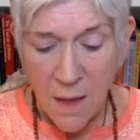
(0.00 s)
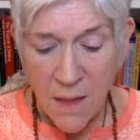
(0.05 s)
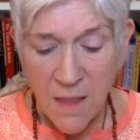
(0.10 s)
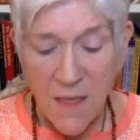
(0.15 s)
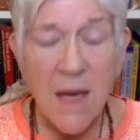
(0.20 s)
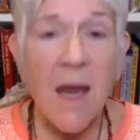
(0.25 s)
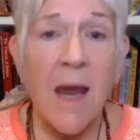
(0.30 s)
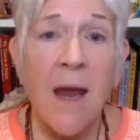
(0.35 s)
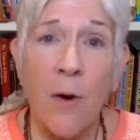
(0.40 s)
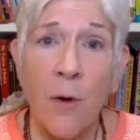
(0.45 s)

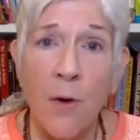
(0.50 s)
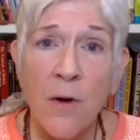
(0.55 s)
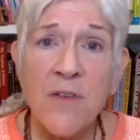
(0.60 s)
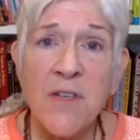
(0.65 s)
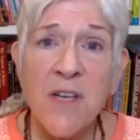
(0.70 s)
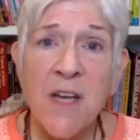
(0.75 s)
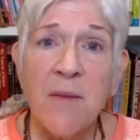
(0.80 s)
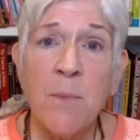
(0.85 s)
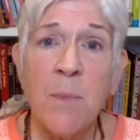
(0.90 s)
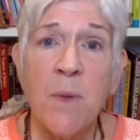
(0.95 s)
The
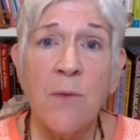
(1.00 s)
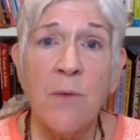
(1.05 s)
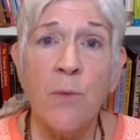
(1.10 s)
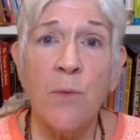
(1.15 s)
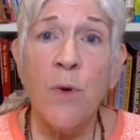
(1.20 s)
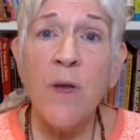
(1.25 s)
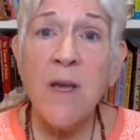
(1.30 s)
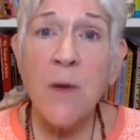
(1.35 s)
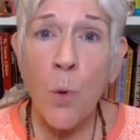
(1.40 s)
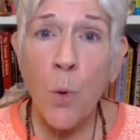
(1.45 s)
errors have
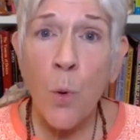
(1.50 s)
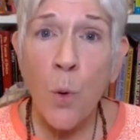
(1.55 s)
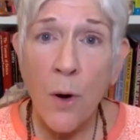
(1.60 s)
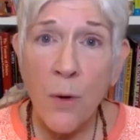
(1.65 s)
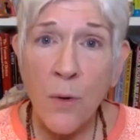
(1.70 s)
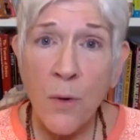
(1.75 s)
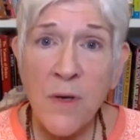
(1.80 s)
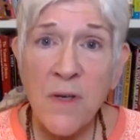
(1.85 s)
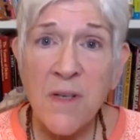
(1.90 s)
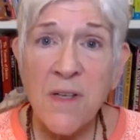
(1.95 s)
been
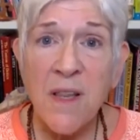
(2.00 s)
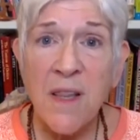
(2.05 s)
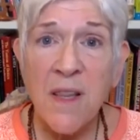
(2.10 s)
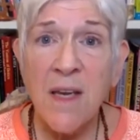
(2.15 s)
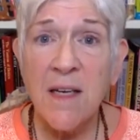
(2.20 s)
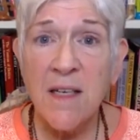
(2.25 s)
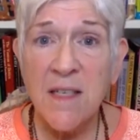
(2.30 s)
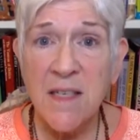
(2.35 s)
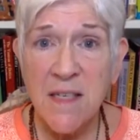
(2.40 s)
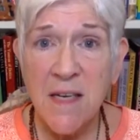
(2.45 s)
requoted to
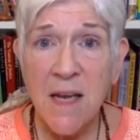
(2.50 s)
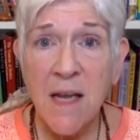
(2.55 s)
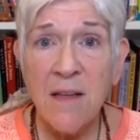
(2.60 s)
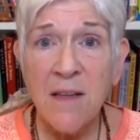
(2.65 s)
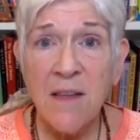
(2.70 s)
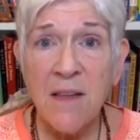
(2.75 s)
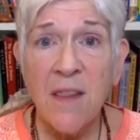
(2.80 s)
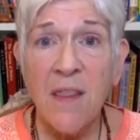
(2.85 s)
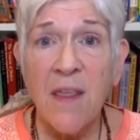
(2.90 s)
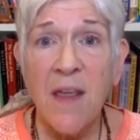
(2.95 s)
the
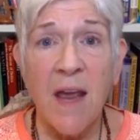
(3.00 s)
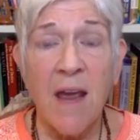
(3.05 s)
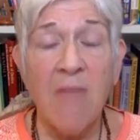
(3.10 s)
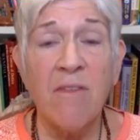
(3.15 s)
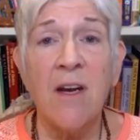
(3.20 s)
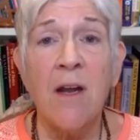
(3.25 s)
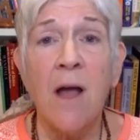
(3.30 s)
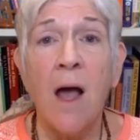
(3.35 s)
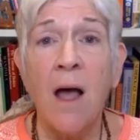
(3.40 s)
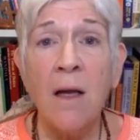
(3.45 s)
extent that they
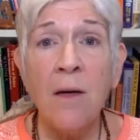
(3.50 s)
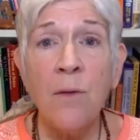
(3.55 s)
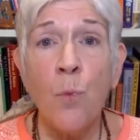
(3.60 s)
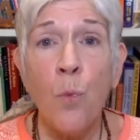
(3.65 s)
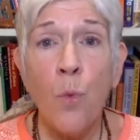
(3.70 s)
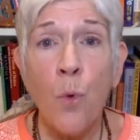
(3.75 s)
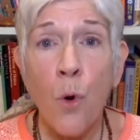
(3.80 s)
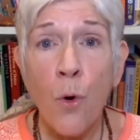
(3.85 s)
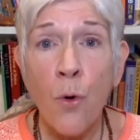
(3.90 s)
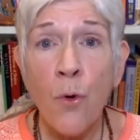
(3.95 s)
have an
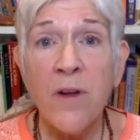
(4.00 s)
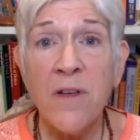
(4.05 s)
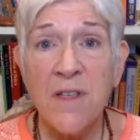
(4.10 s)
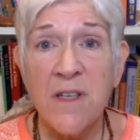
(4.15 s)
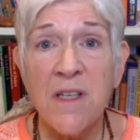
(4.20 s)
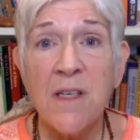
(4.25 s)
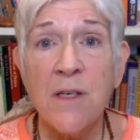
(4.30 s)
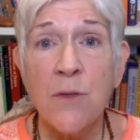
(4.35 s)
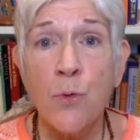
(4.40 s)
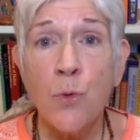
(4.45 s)

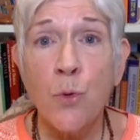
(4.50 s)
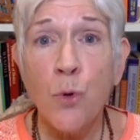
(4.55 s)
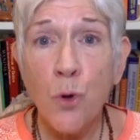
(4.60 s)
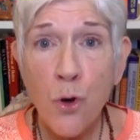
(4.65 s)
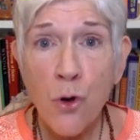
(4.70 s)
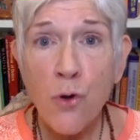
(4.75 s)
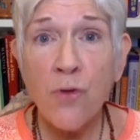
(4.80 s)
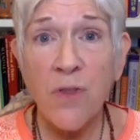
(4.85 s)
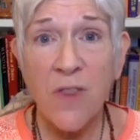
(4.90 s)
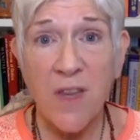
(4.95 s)
unwarranted
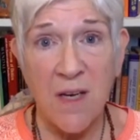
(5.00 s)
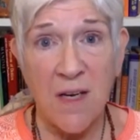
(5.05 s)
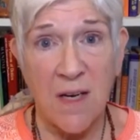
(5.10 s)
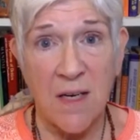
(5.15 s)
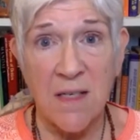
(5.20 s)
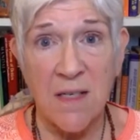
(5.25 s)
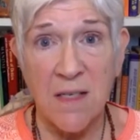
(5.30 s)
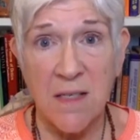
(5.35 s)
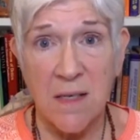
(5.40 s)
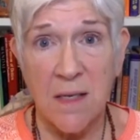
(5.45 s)

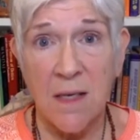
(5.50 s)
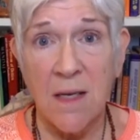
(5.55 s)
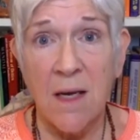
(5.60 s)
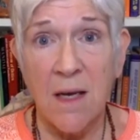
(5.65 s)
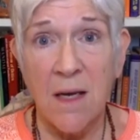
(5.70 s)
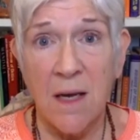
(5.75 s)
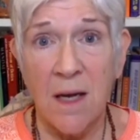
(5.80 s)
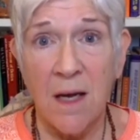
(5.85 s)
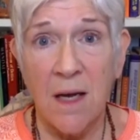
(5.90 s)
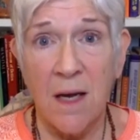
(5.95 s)
truthiness
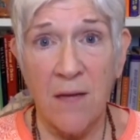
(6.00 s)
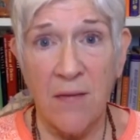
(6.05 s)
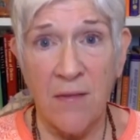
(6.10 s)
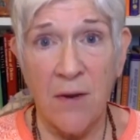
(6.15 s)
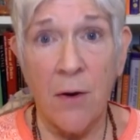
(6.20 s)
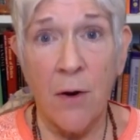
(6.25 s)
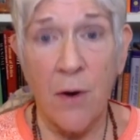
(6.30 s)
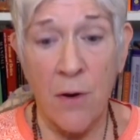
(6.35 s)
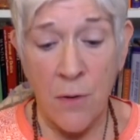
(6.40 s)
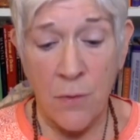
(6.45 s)
of
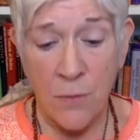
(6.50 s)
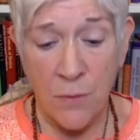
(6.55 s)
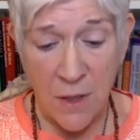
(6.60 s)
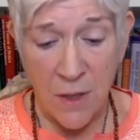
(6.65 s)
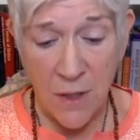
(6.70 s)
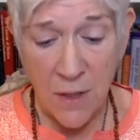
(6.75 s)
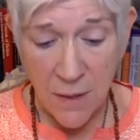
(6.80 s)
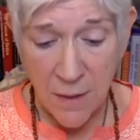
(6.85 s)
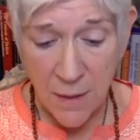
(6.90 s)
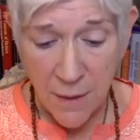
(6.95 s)
their
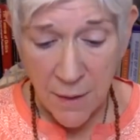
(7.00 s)
own.